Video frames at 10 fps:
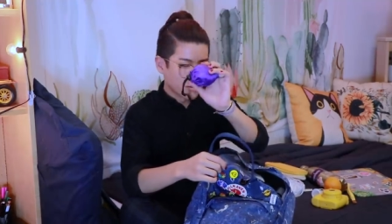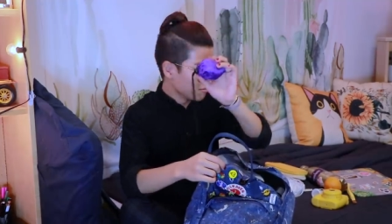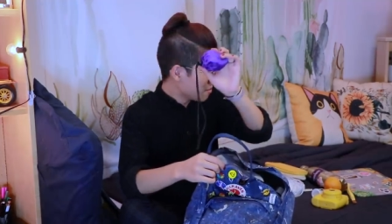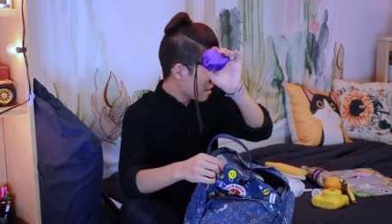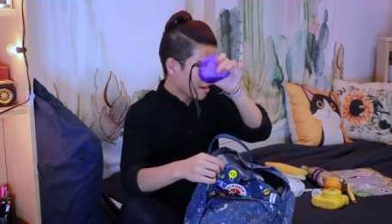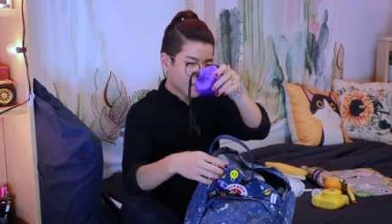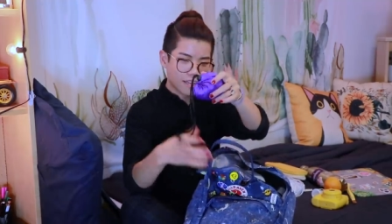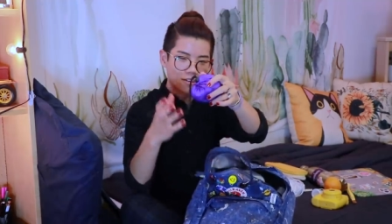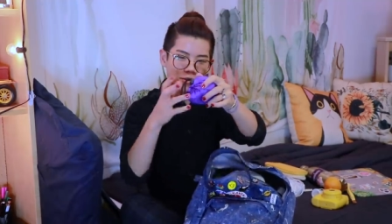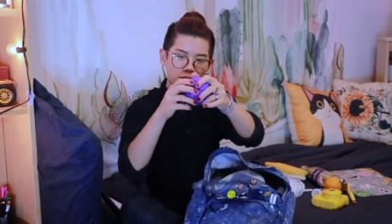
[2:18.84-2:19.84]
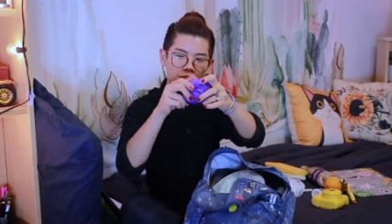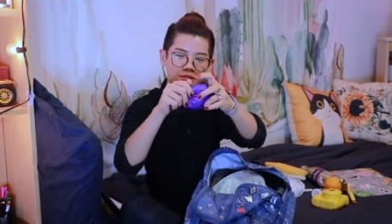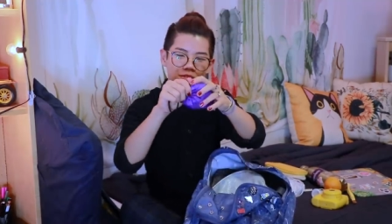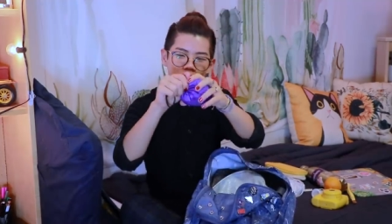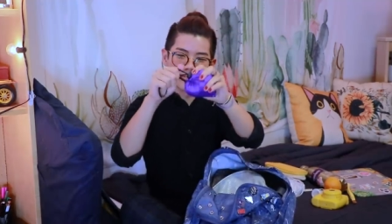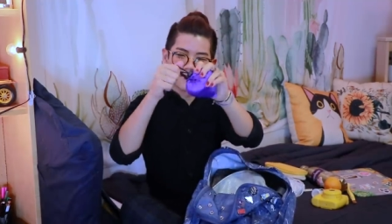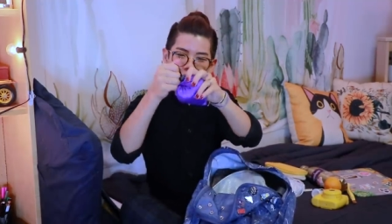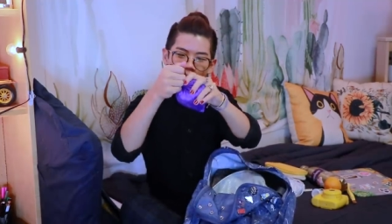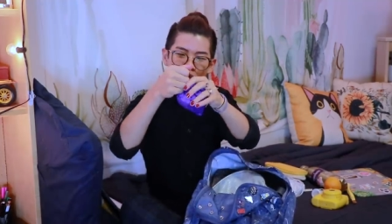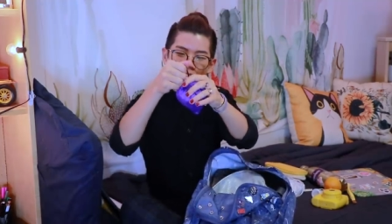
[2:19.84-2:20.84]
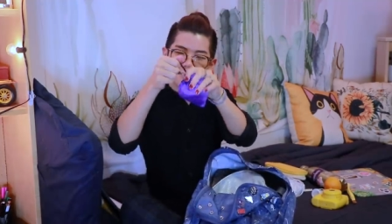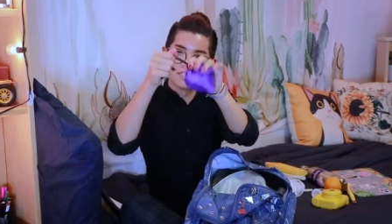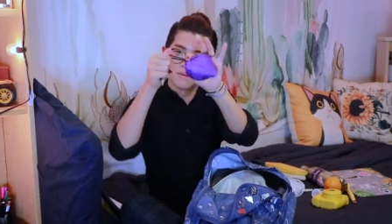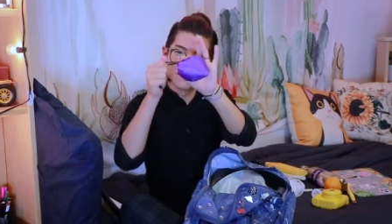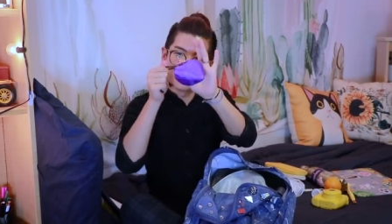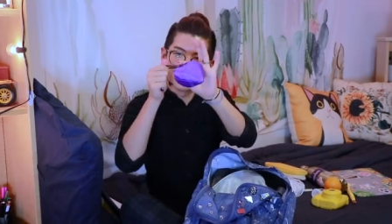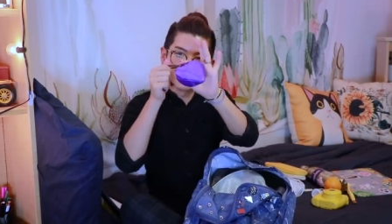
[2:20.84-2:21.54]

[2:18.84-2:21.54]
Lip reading: tote bag that also closes up like